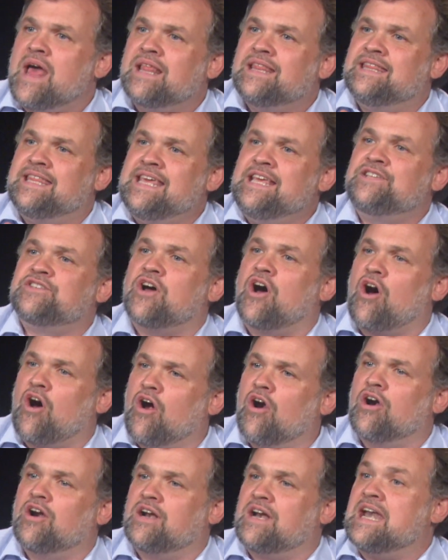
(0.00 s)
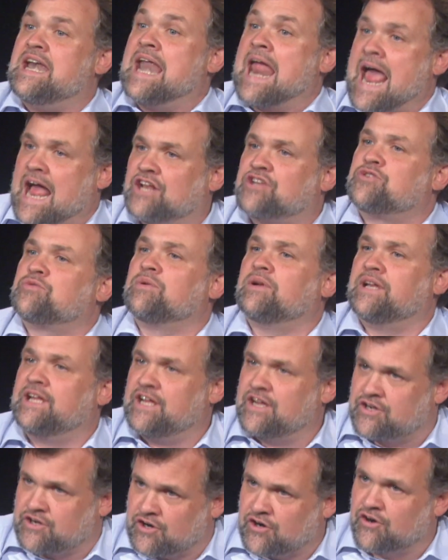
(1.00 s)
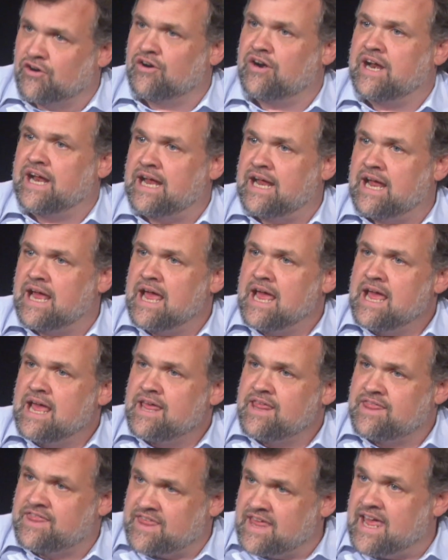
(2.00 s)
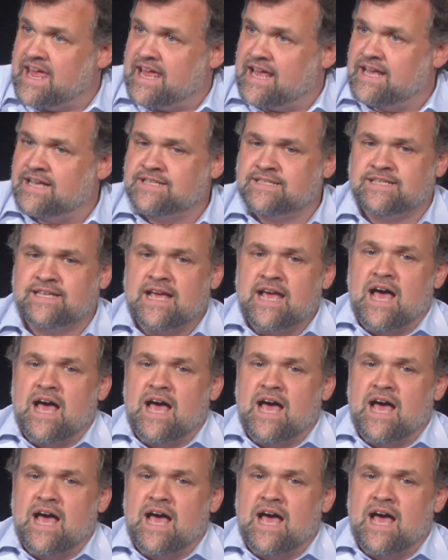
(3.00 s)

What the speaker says: these aren't naturally occurring things.